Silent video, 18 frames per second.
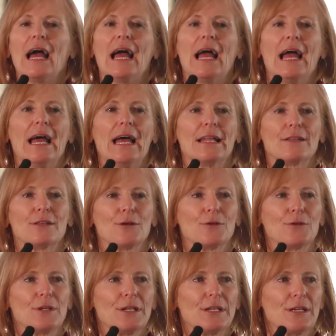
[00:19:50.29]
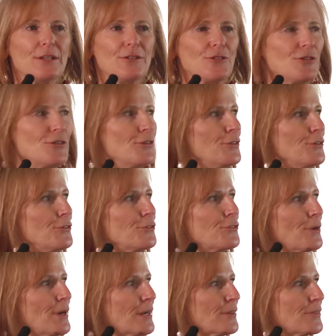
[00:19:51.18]
and load it into
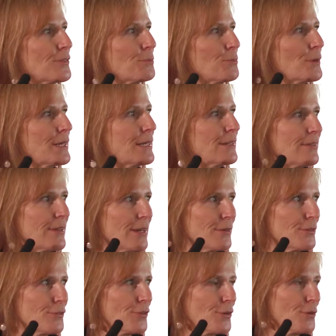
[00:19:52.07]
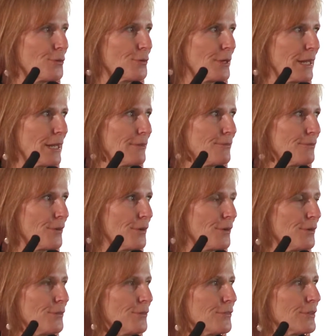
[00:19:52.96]
trucks, bring it down to OK
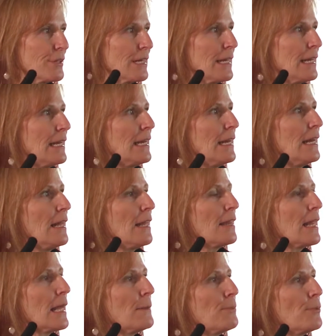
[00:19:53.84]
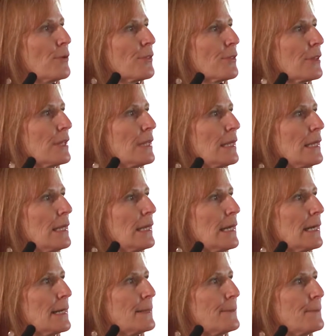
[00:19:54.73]
Falls. They put the
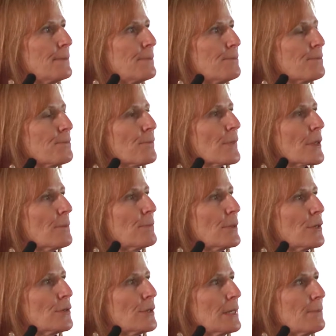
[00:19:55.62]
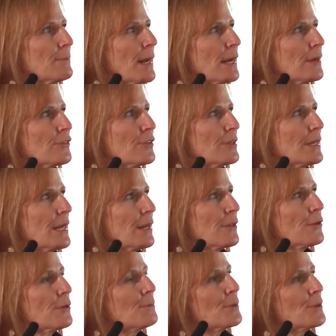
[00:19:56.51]
building back
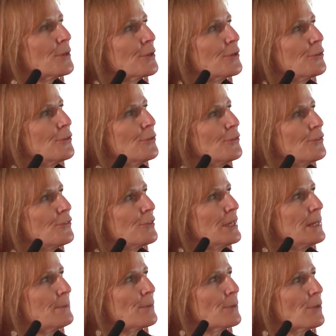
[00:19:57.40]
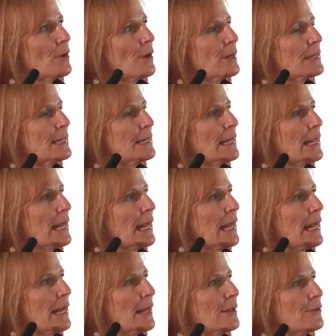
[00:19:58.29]
together, put a new steeple on it,
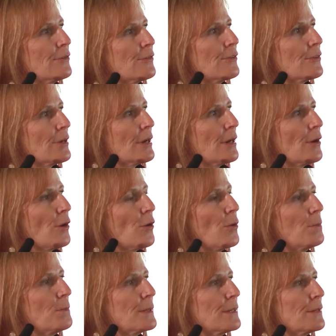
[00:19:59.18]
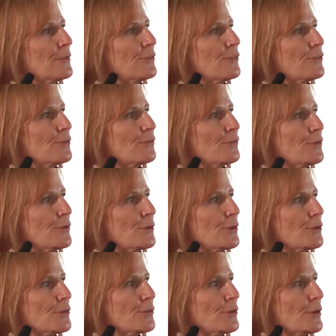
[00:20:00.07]
and opened
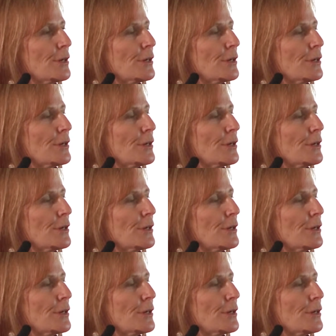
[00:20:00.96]
for